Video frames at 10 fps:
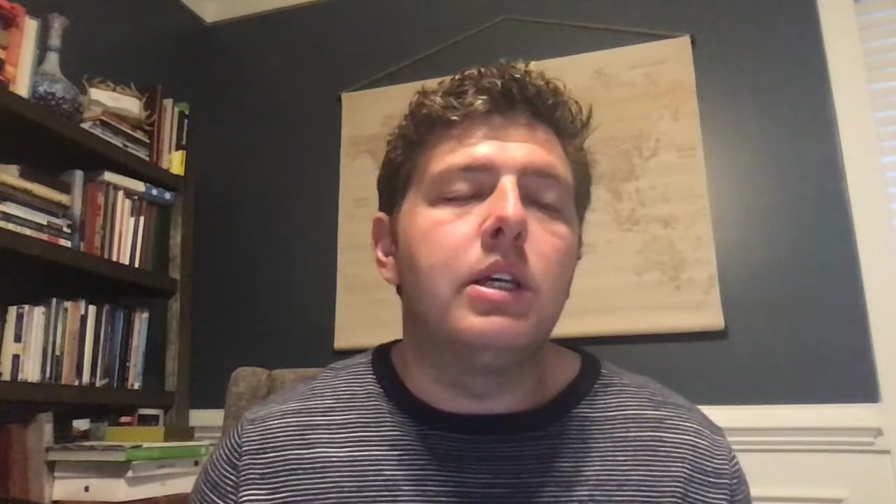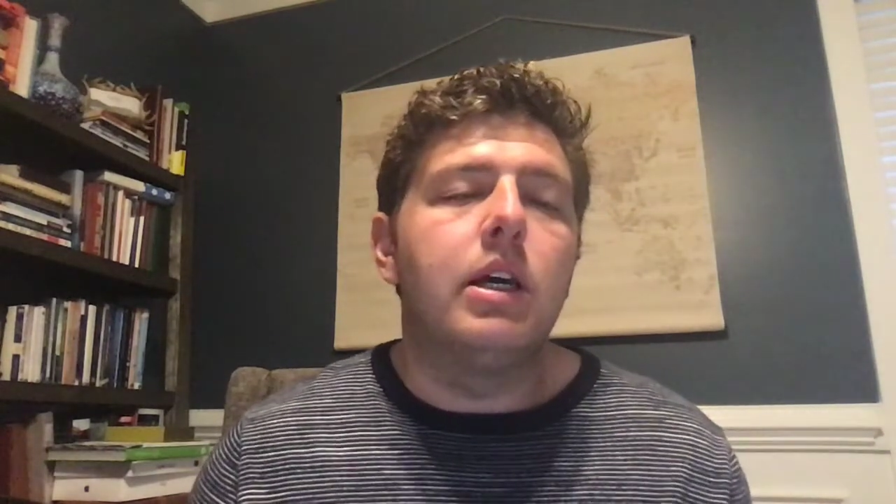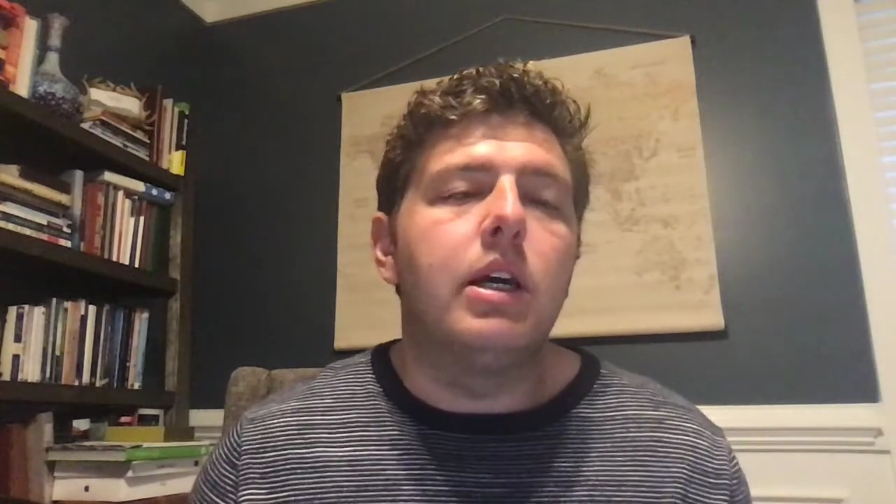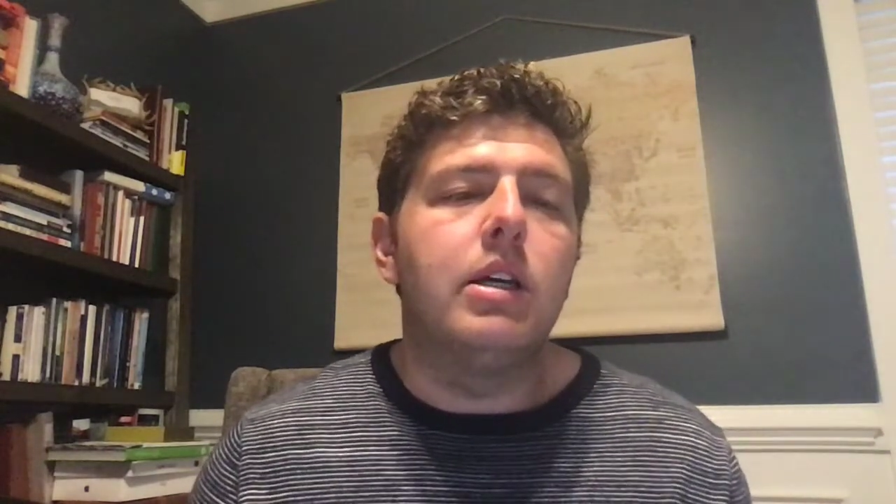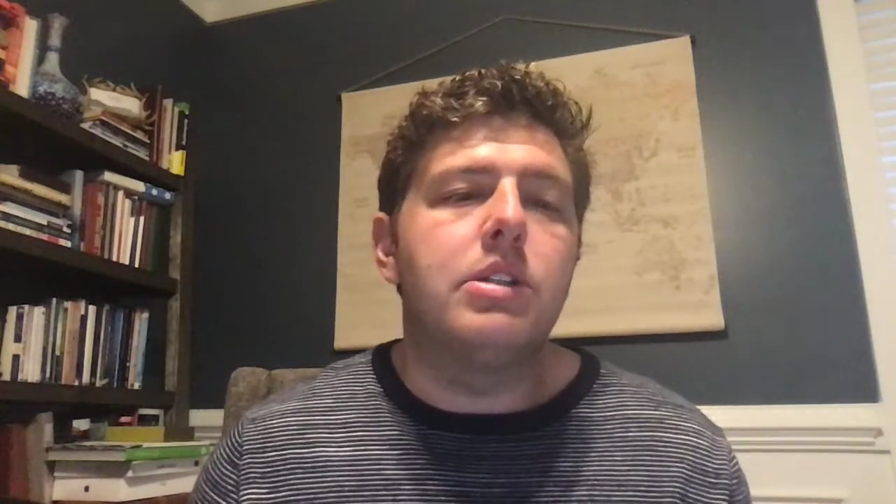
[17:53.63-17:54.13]

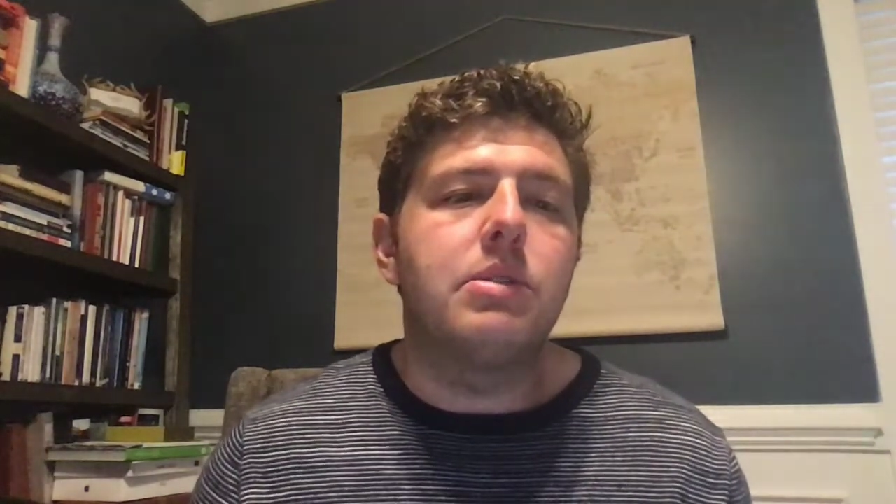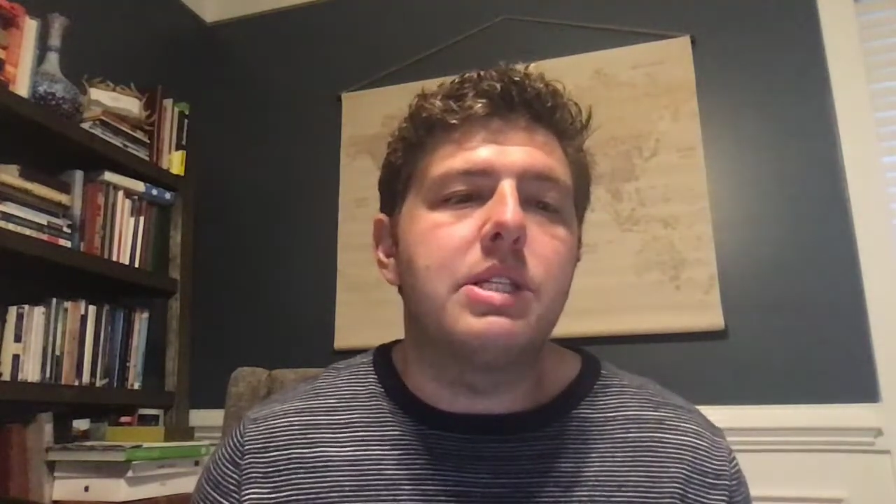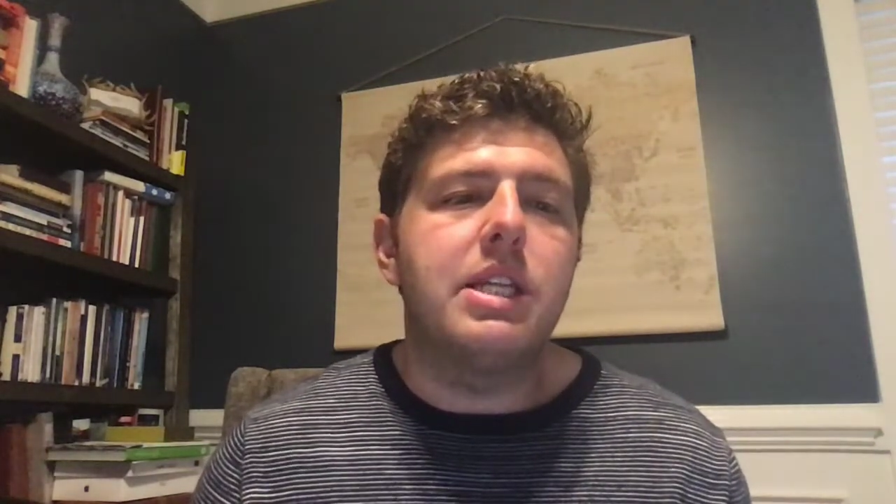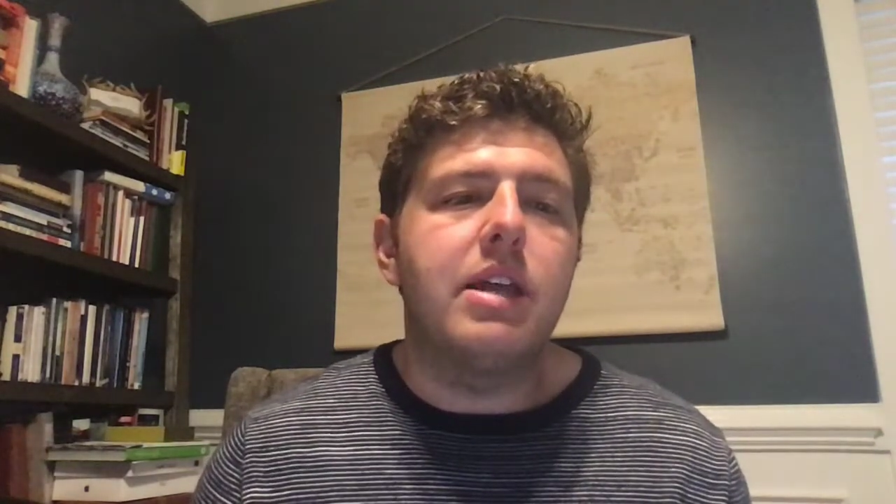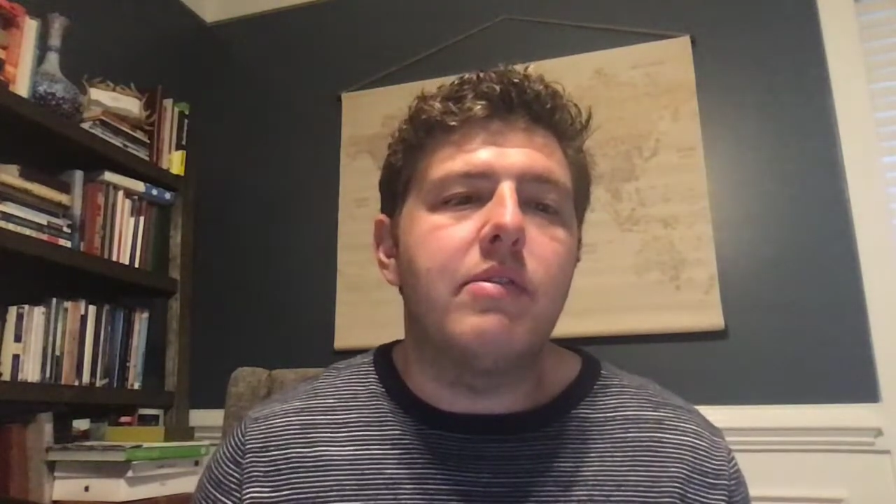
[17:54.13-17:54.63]
Uh, so we
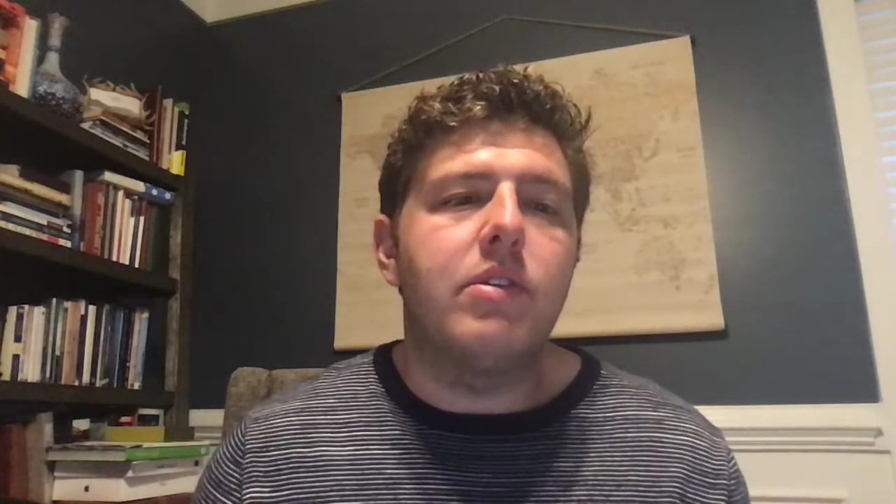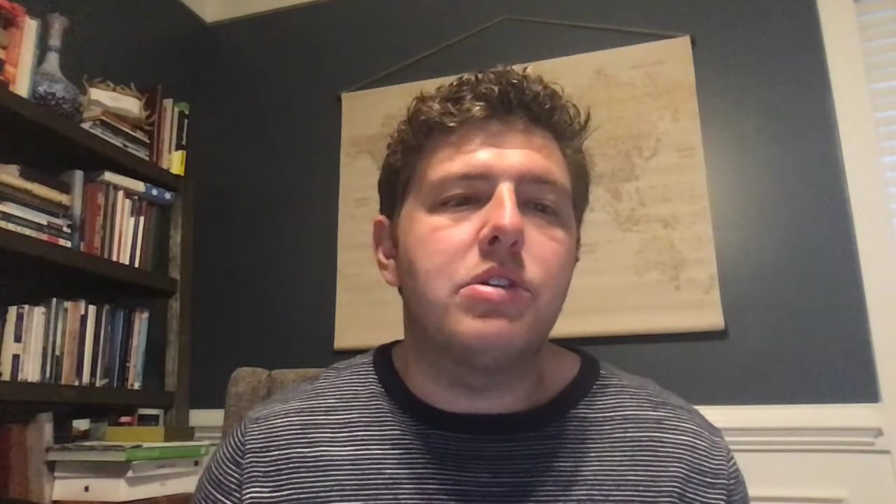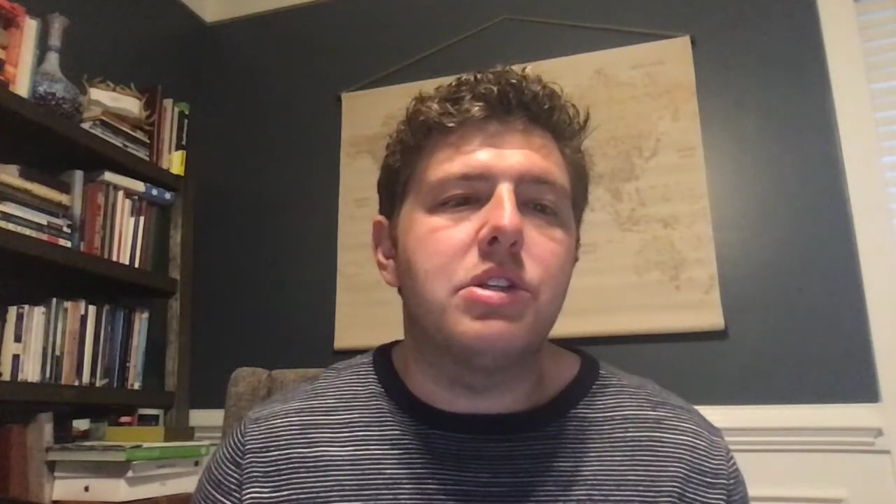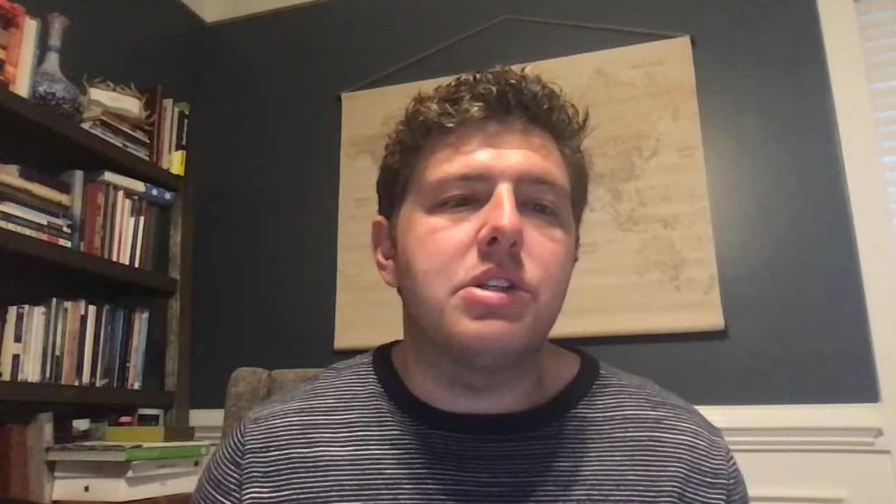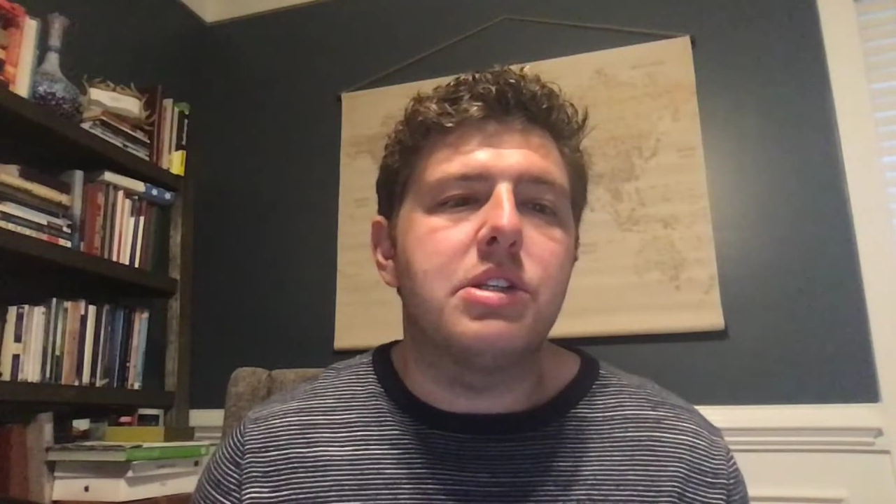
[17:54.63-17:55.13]
see that in
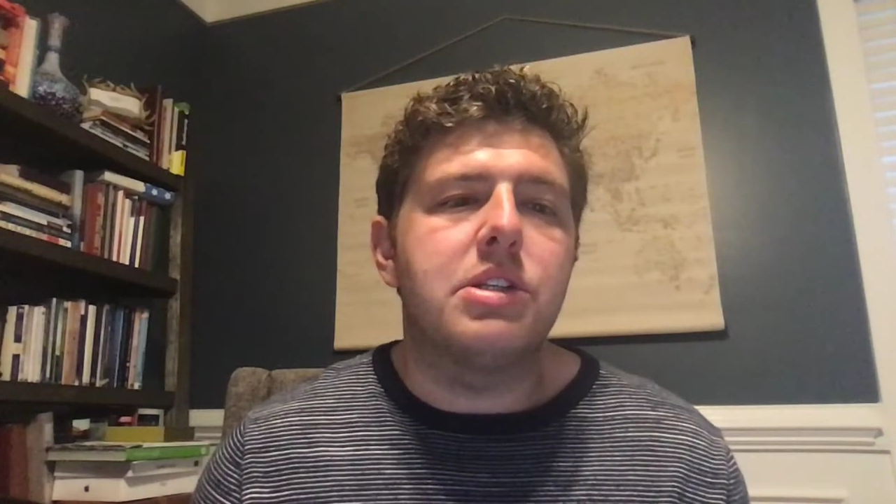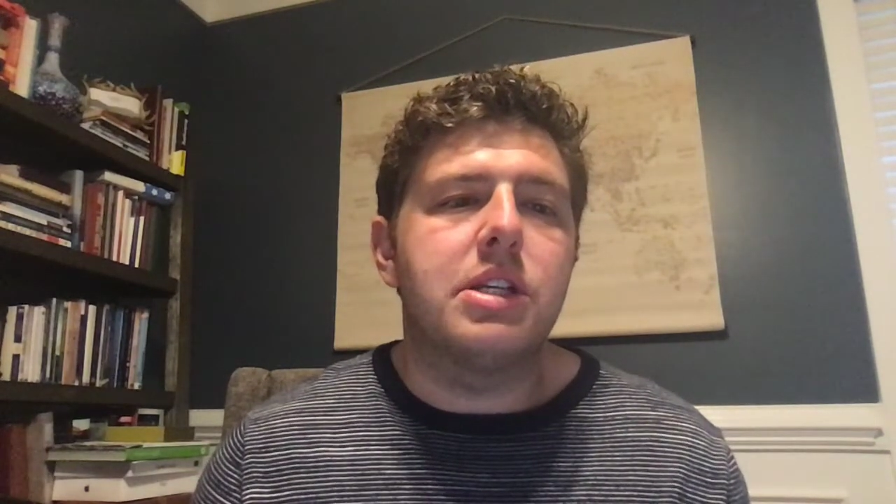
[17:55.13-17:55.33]
verses